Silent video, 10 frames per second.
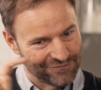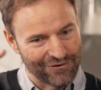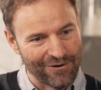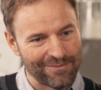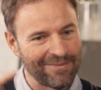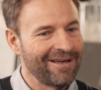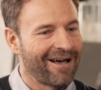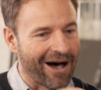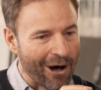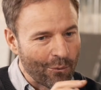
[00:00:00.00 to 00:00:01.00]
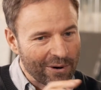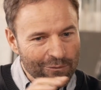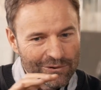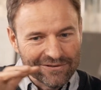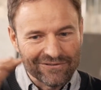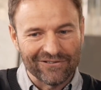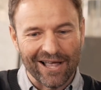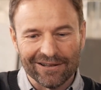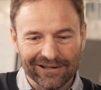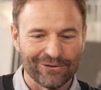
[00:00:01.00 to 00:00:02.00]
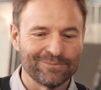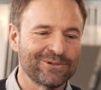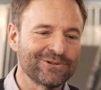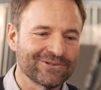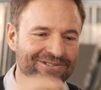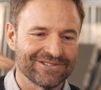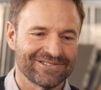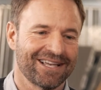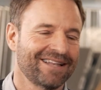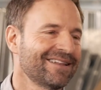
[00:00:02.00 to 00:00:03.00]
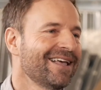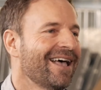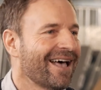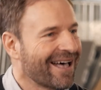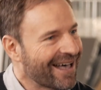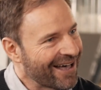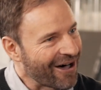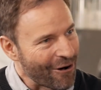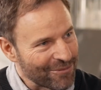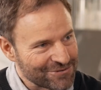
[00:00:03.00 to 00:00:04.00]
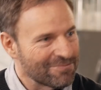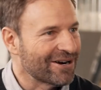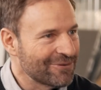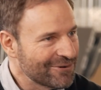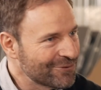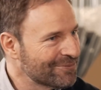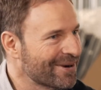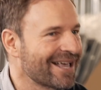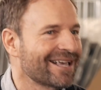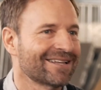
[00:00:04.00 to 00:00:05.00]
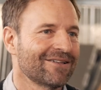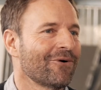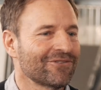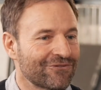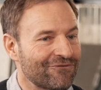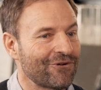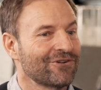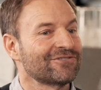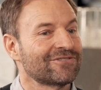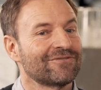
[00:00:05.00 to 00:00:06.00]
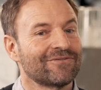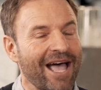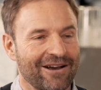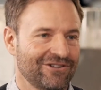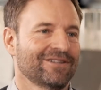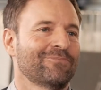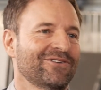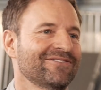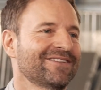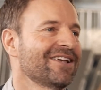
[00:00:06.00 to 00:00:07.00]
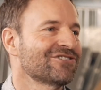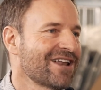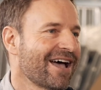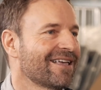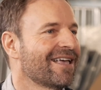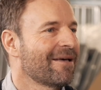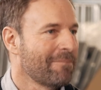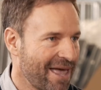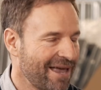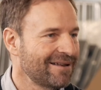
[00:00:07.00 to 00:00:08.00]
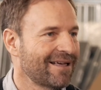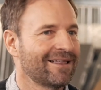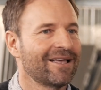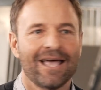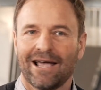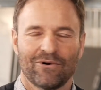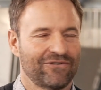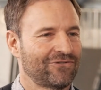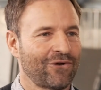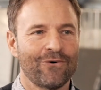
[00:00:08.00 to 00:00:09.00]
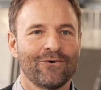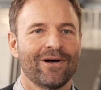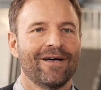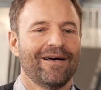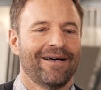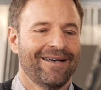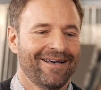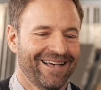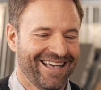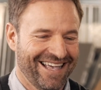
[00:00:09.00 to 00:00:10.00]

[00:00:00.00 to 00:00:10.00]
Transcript: from how we would sell the computers and uh, how much money we would make. And it was first actually presentation I made, and it was so uh,